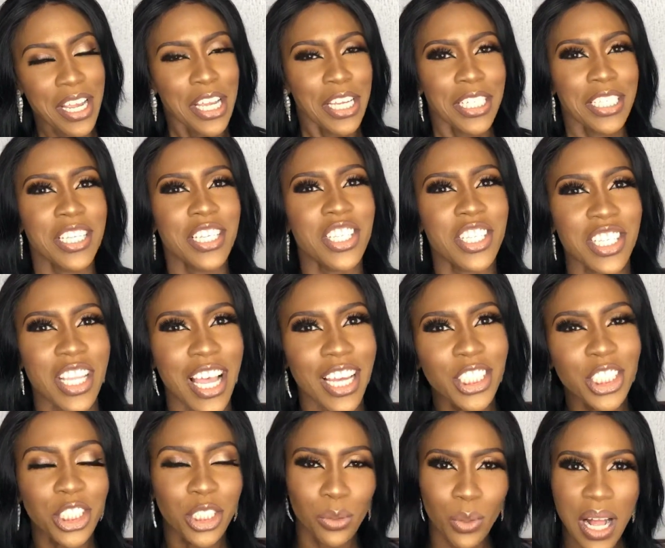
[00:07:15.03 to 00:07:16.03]
the
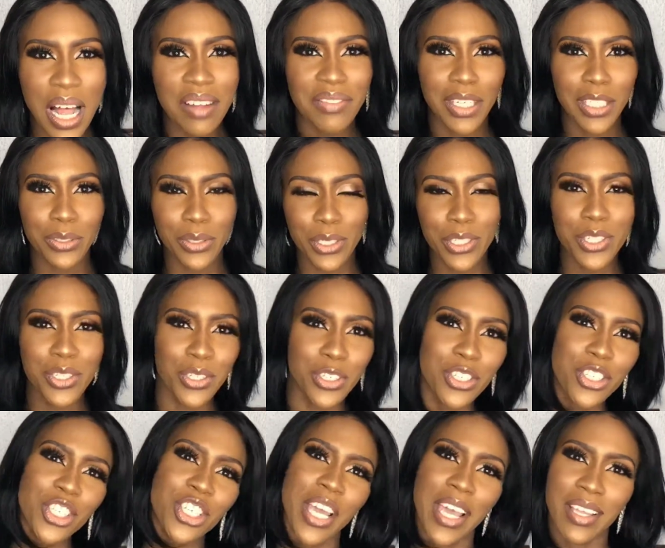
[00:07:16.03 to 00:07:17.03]
sash you have across your
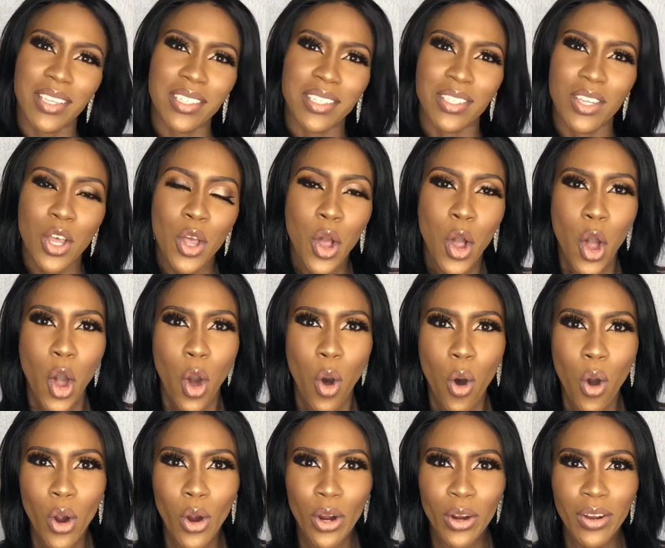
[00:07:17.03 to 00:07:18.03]
chest
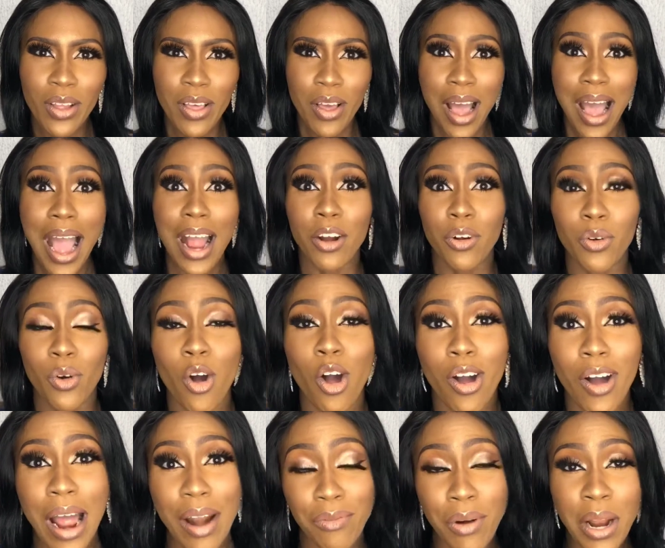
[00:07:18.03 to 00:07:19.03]
or
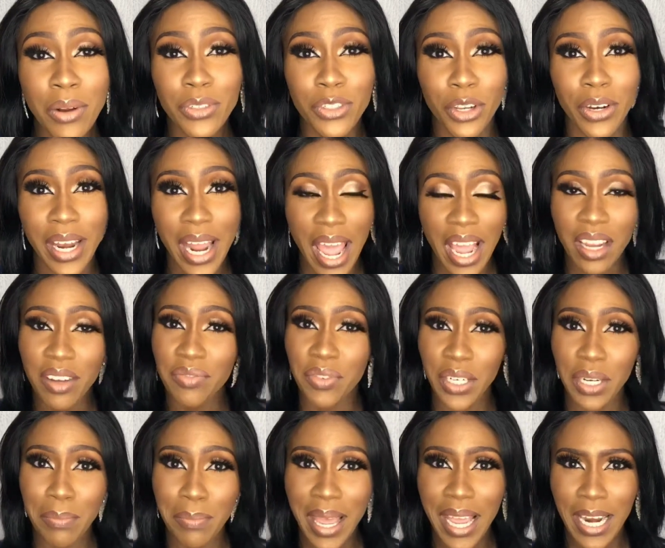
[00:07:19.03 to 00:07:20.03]
around your neck for
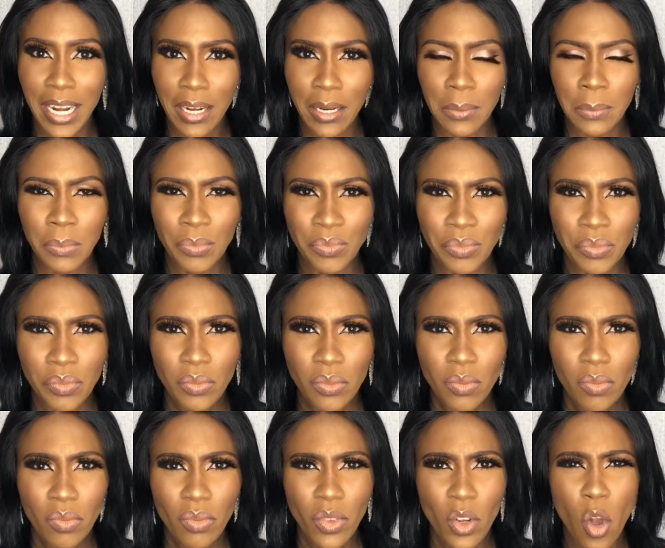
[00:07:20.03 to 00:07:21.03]
the men,
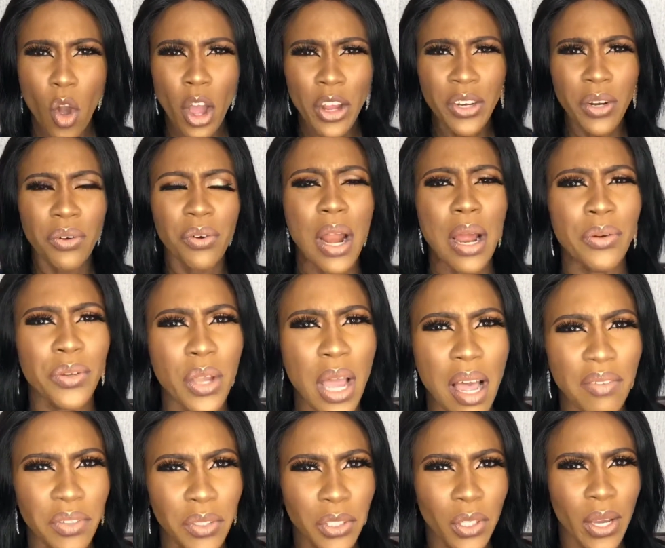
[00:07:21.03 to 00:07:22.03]
or the crown you
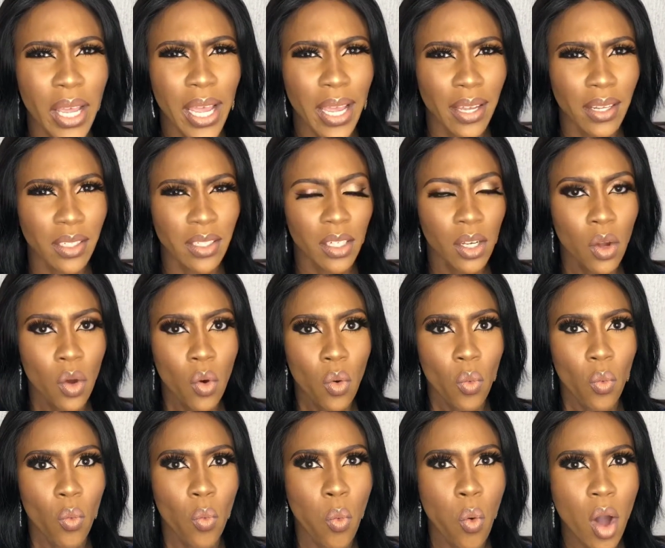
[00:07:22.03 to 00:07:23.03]
have on your head,
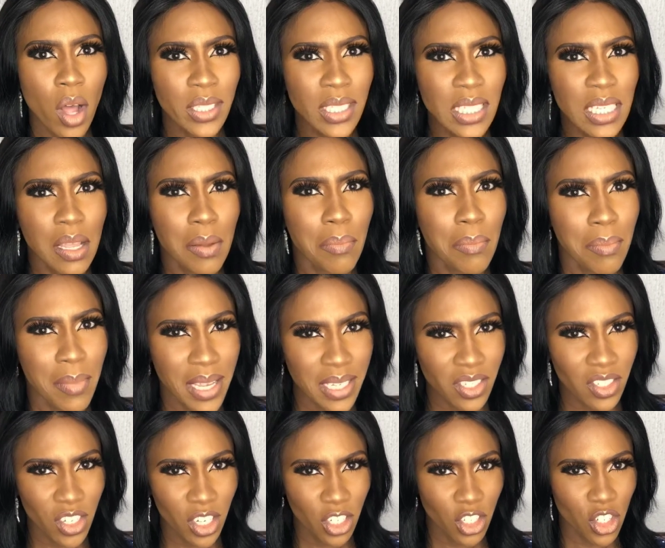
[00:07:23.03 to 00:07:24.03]
what
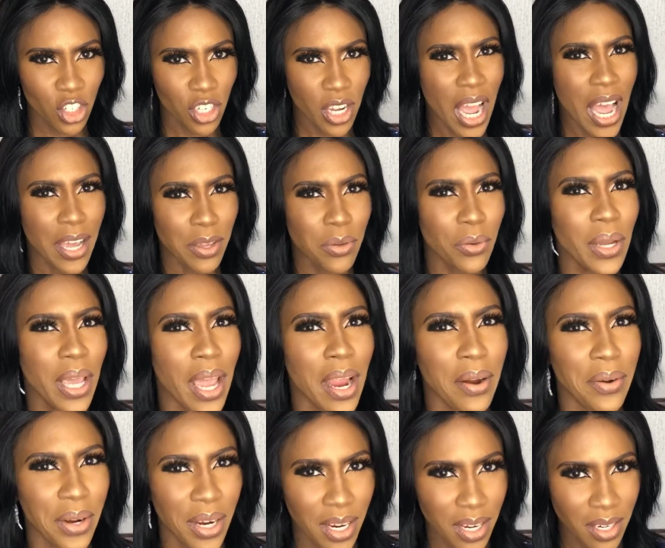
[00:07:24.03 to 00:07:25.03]
message are you
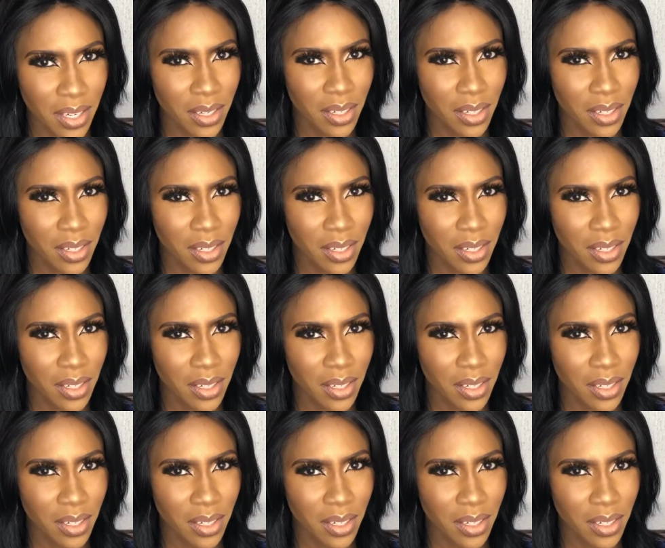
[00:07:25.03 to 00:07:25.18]
carrying?